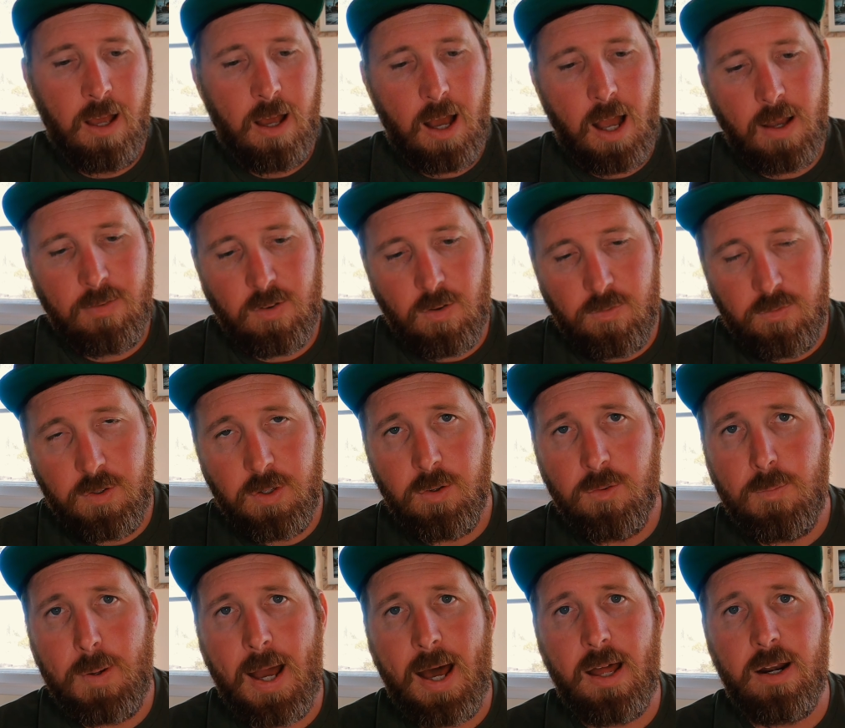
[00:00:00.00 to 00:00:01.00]
I have a
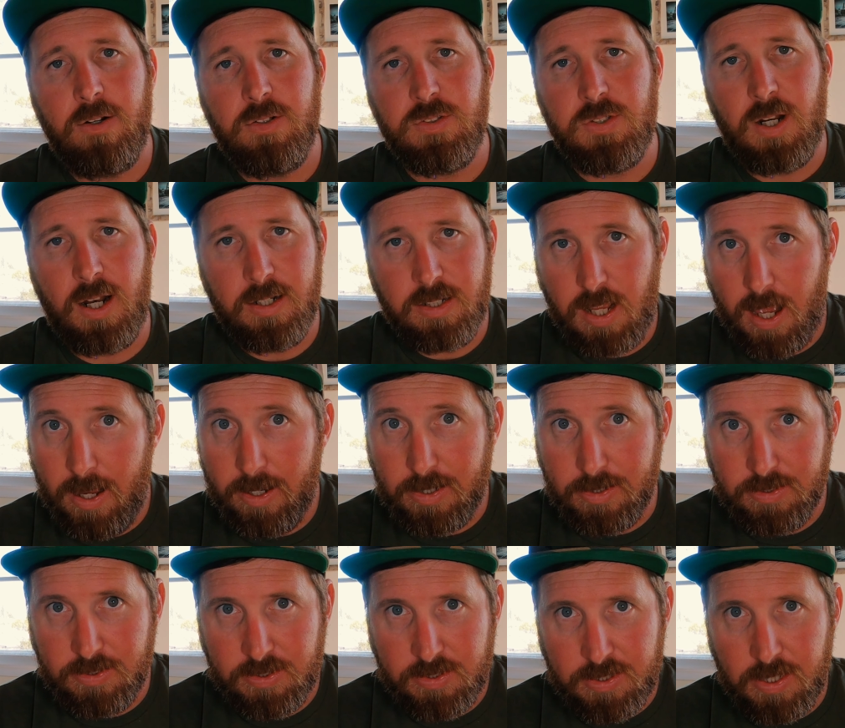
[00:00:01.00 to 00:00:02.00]
few patterns that I tie
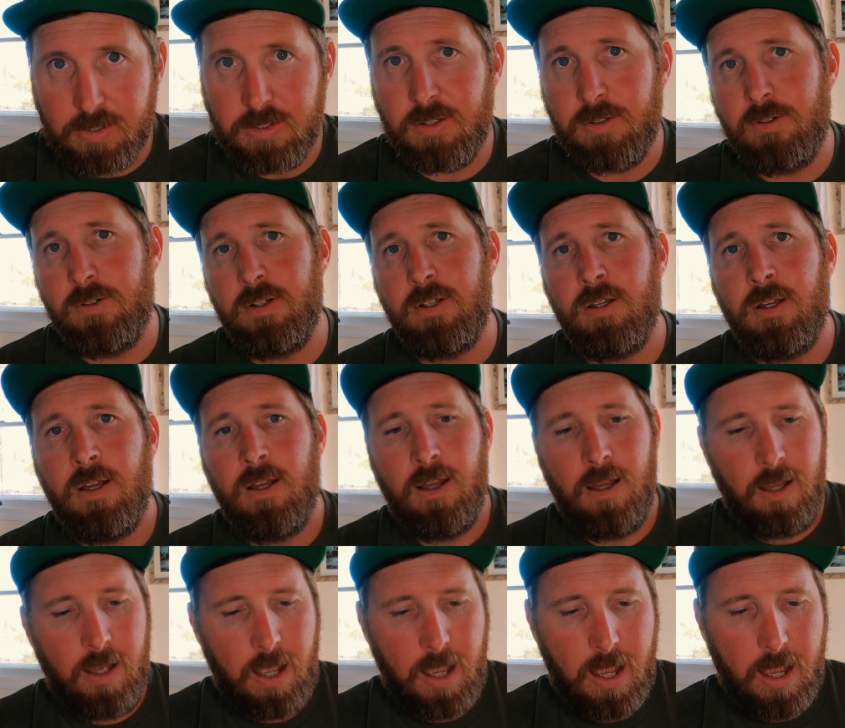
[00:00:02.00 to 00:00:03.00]
consistently,
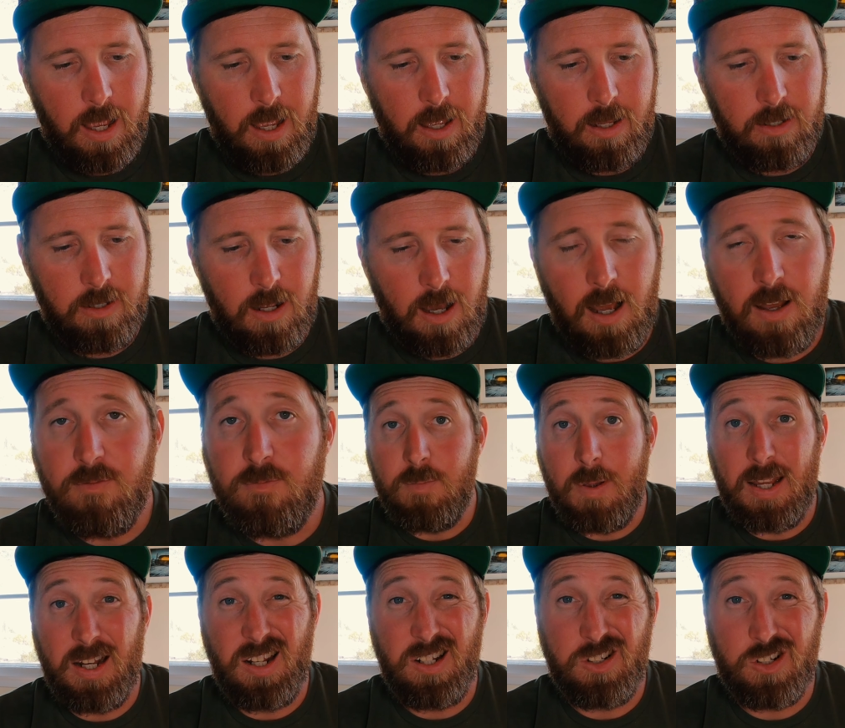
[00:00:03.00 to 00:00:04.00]
and I've
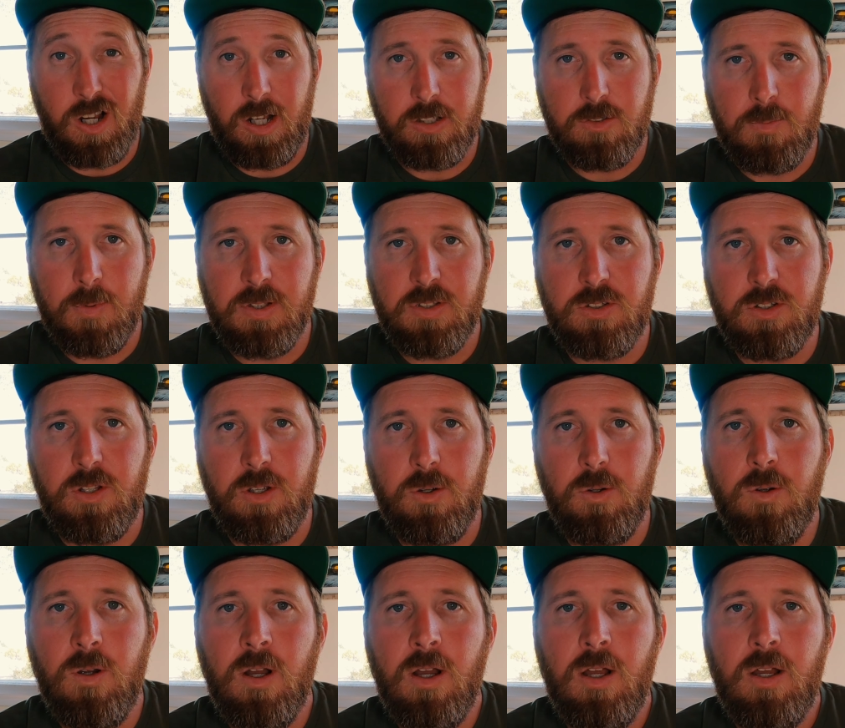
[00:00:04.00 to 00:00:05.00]
made adjustments
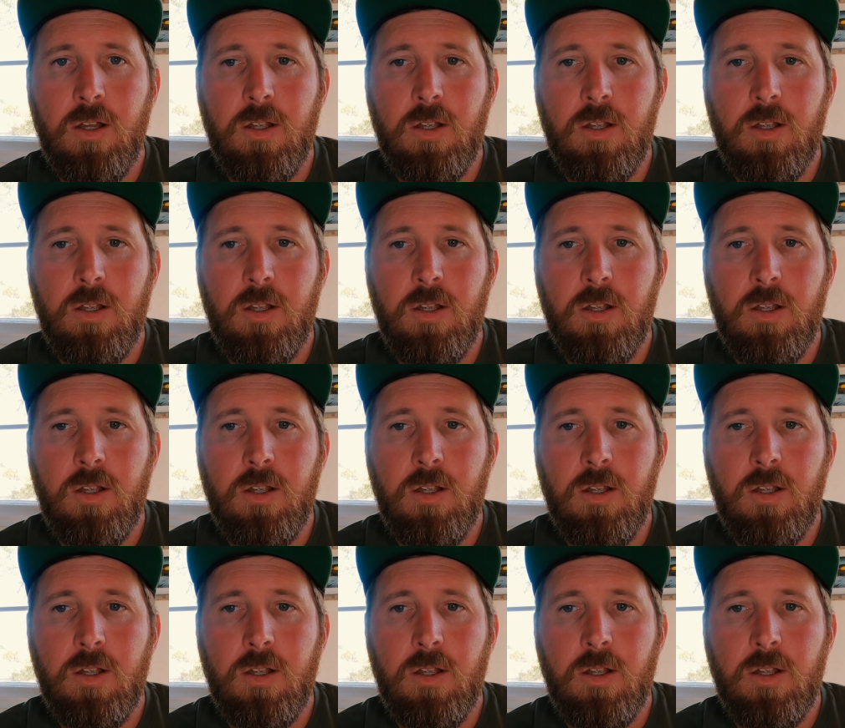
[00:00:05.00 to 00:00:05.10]
to